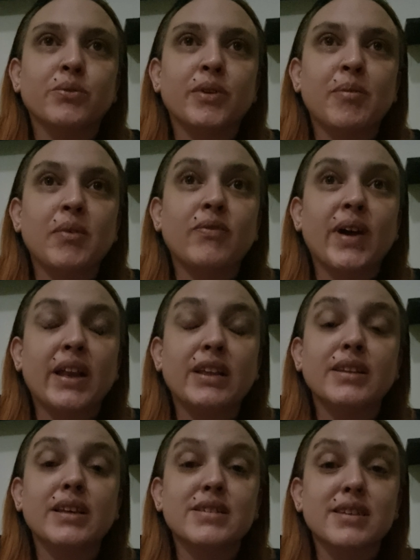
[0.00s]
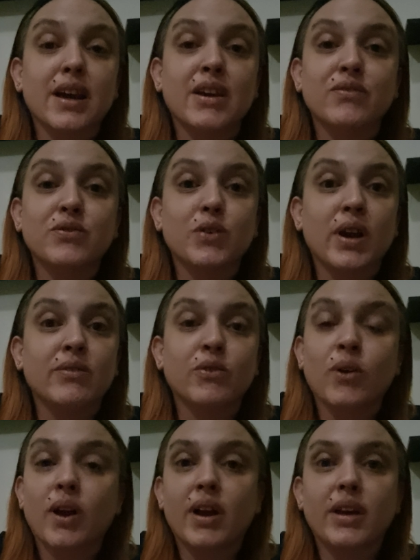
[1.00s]
we've been fighting this. I've,
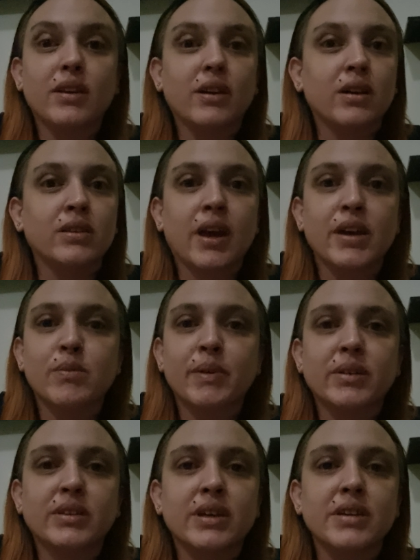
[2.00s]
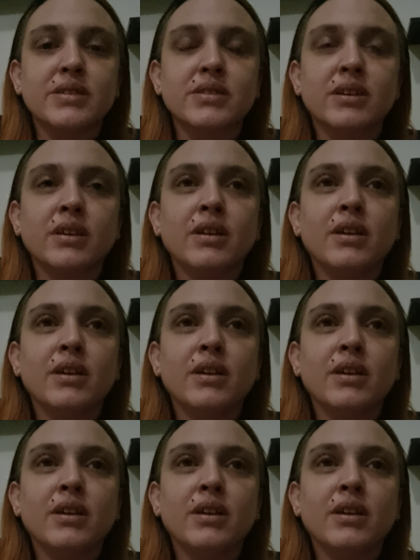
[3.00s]
I've cried a lot about this.